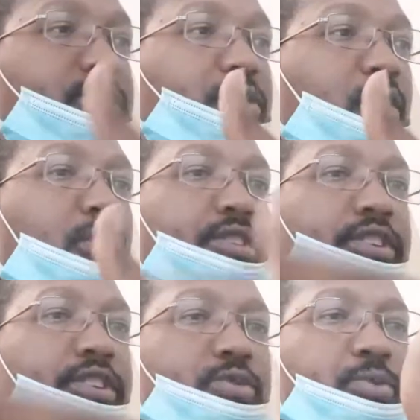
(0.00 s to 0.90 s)
over
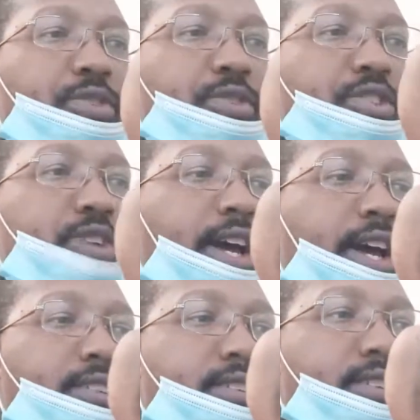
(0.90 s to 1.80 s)
this route with you
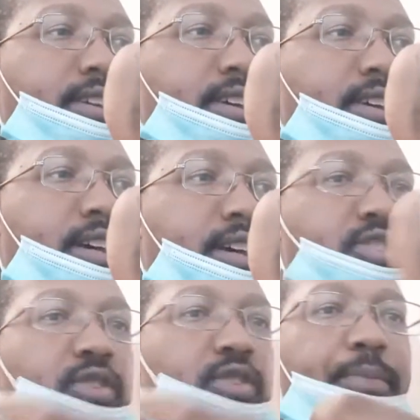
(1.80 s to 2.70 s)
guys.
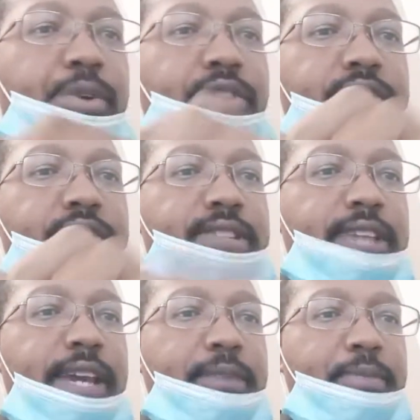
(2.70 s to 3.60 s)
Also, I put this
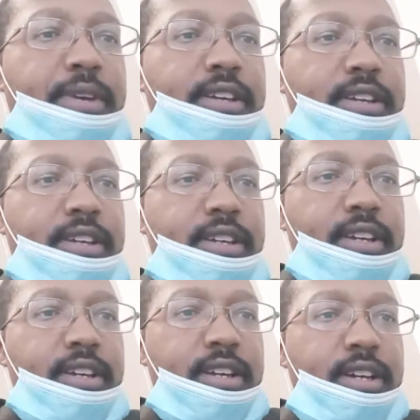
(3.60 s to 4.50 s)
statement.
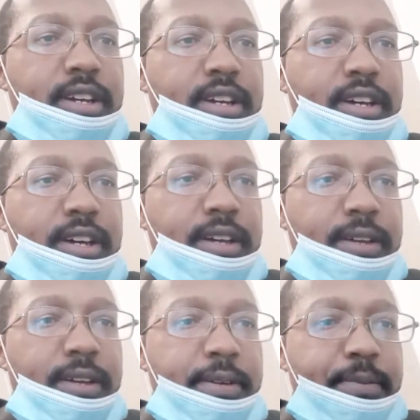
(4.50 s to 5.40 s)
Um,